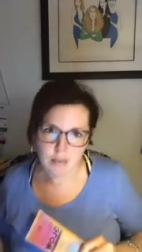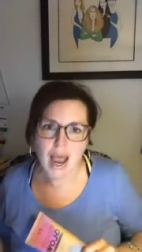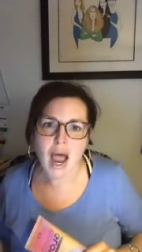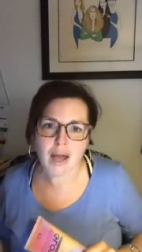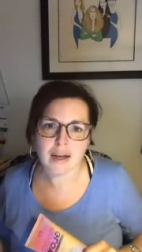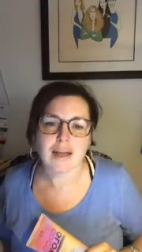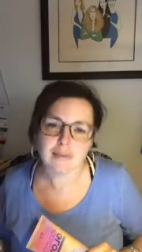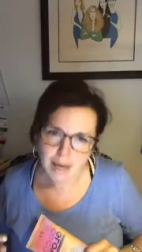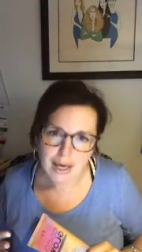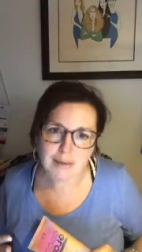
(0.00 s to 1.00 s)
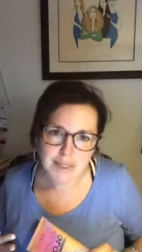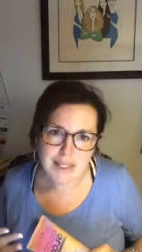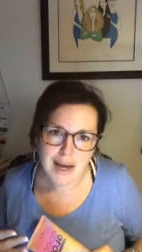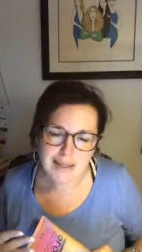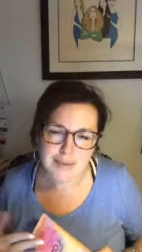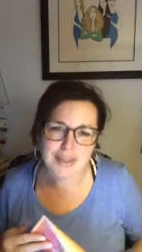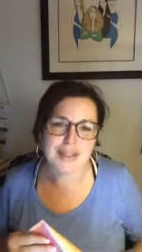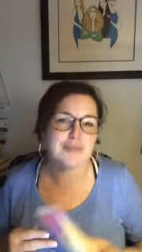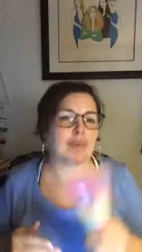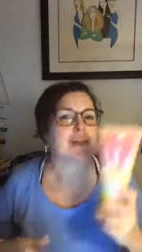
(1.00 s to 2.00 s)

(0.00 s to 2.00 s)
the bad in making mistakes with this,